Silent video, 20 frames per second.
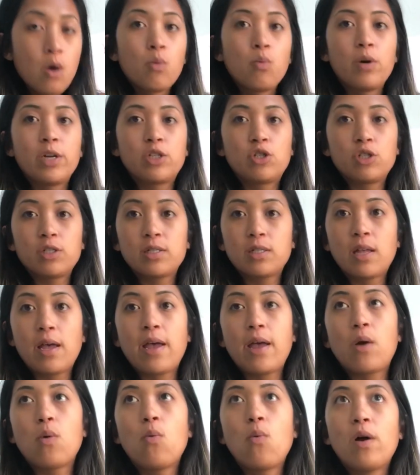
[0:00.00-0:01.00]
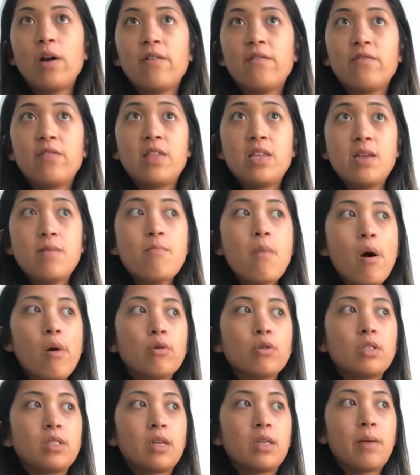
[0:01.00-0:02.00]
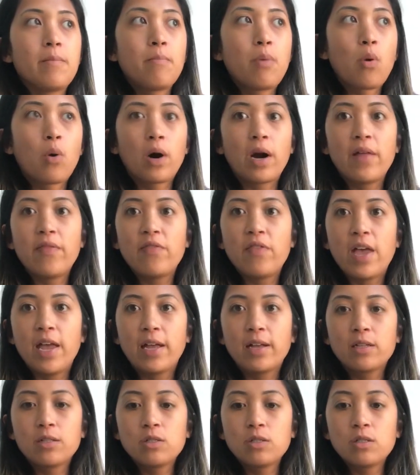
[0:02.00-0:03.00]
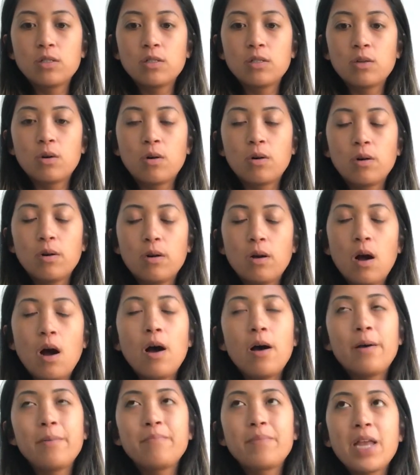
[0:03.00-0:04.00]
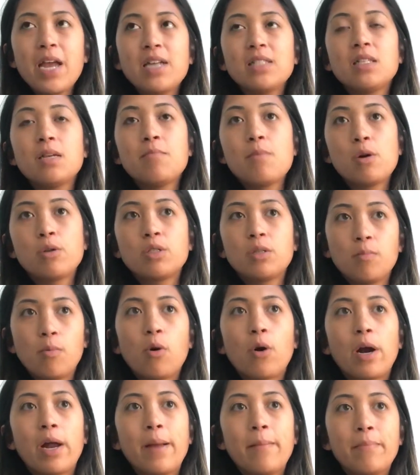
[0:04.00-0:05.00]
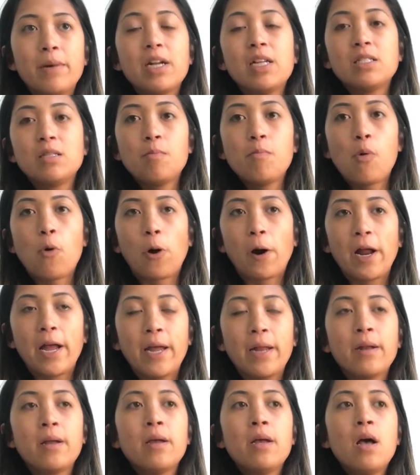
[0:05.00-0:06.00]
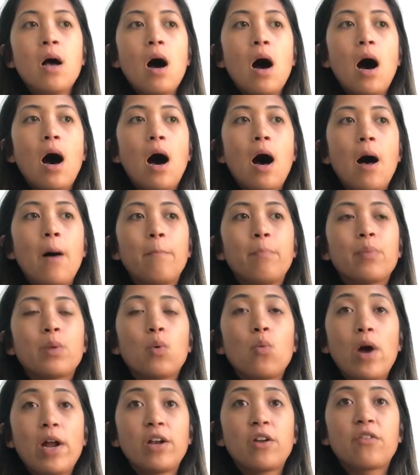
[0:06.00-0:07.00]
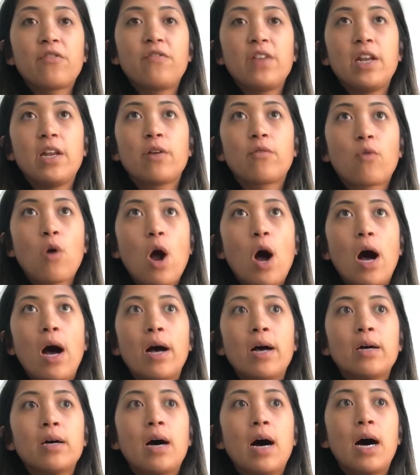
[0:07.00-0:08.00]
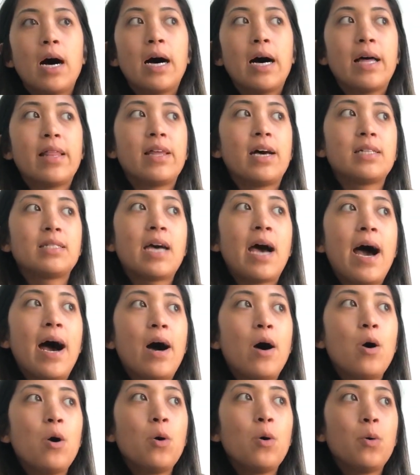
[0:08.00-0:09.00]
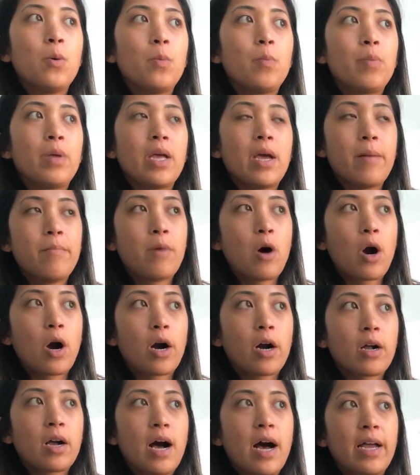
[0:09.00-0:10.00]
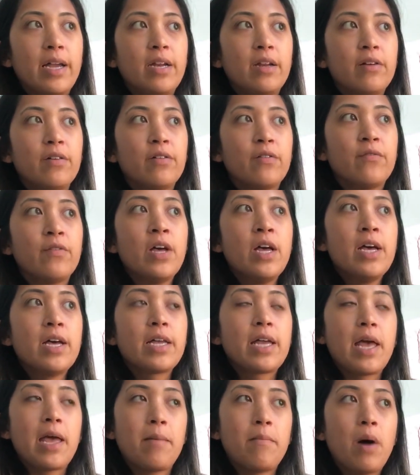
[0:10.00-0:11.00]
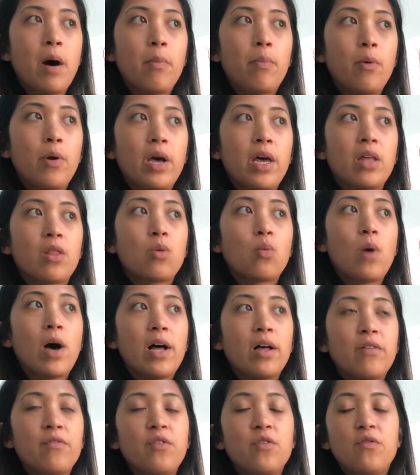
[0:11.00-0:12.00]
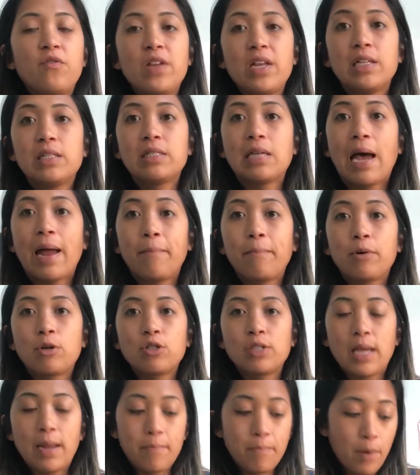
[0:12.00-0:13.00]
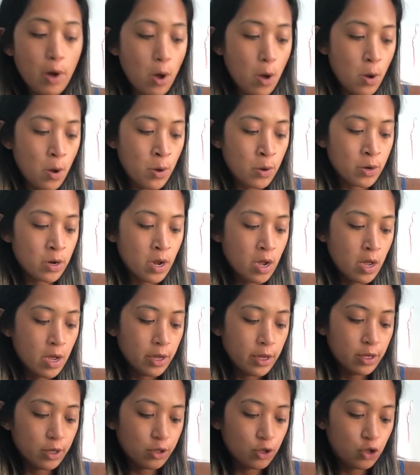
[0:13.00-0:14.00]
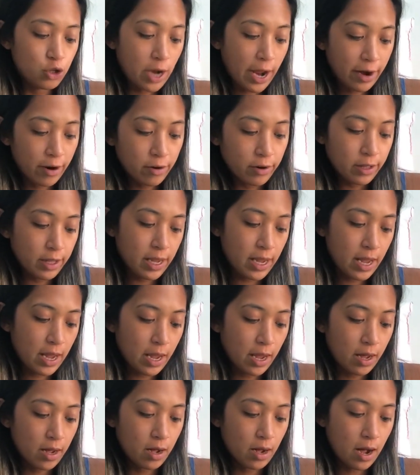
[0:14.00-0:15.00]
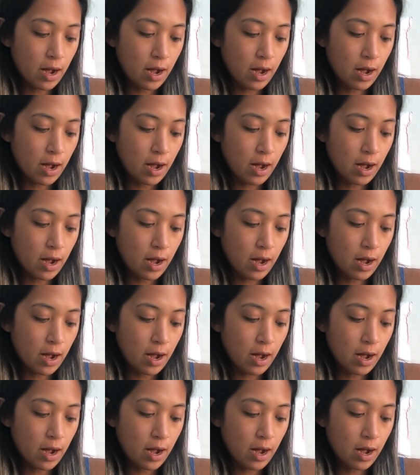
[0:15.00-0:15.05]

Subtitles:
which is like one of the most important things. Can't say most important, but it's important when you're feeding raw. That's how PMR kind of came up with, well, if you feed 10% bone, you'll generally